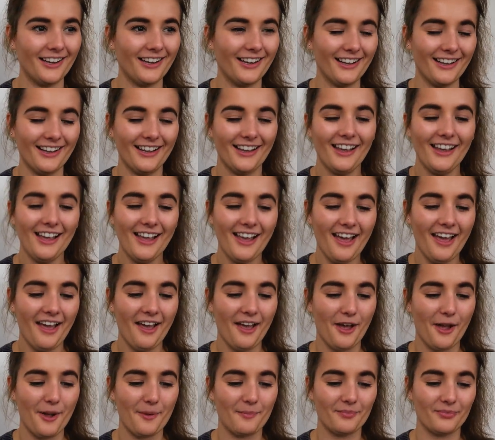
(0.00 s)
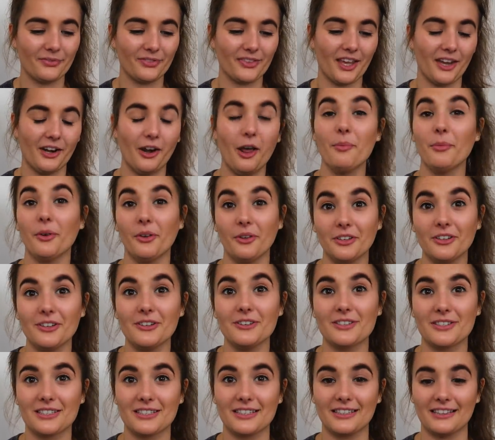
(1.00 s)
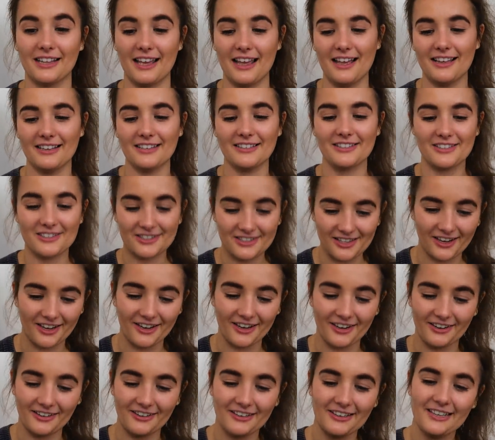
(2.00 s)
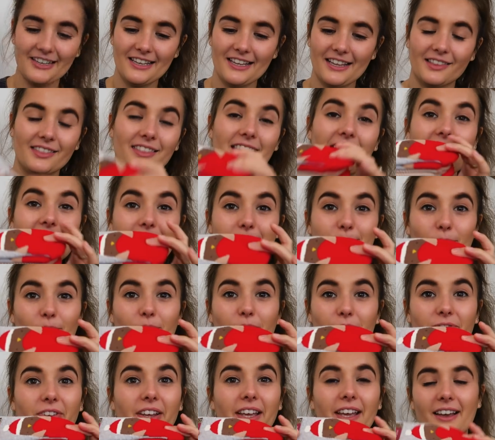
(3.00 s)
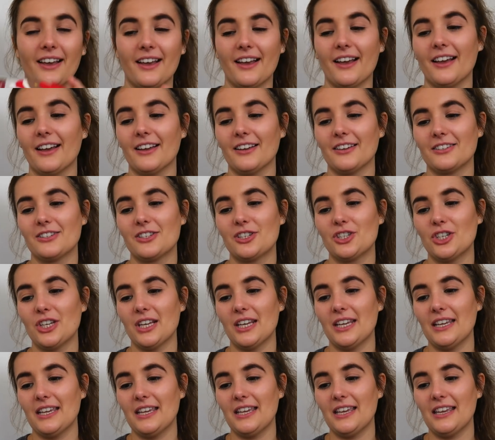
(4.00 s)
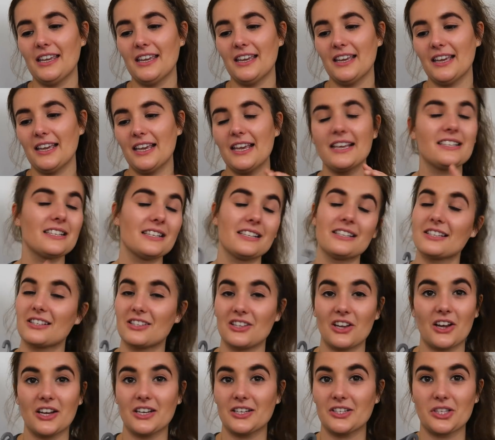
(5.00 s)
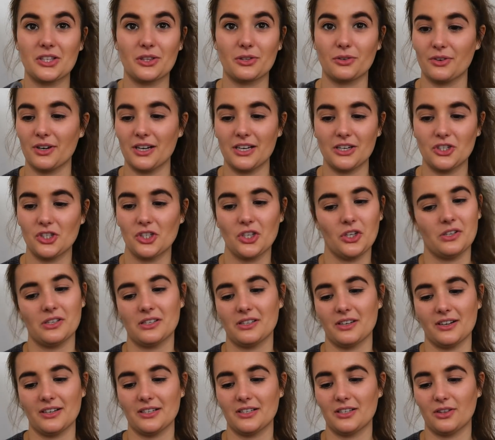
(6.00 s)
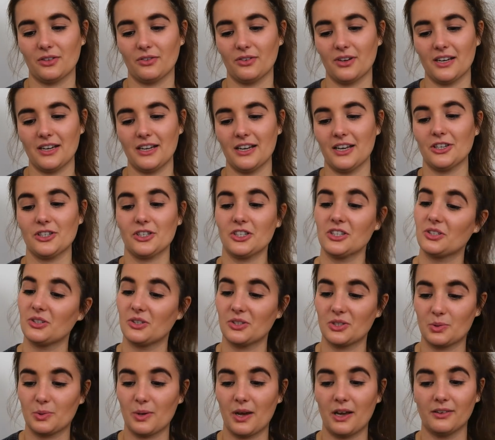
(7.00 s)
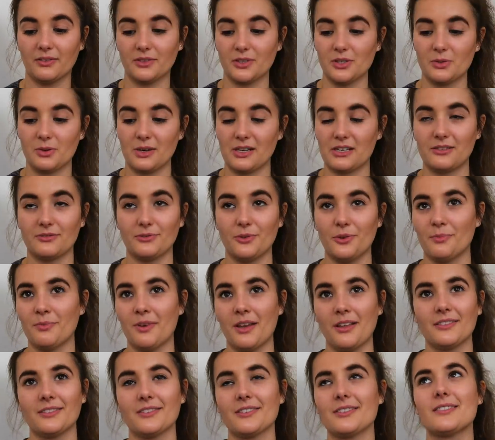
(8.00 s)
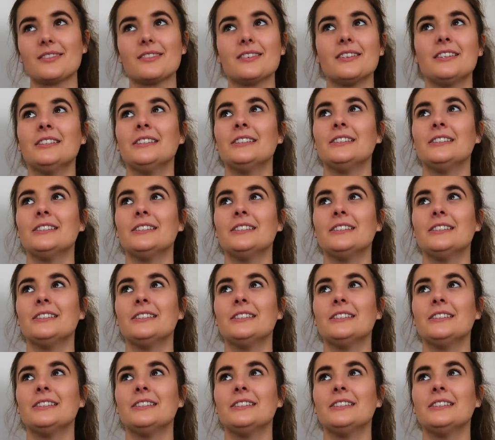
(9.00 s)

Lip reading: And I'm not used to that. So these will fit her. She isn't size 3, she's size 3, and she's not 12 to 24 months.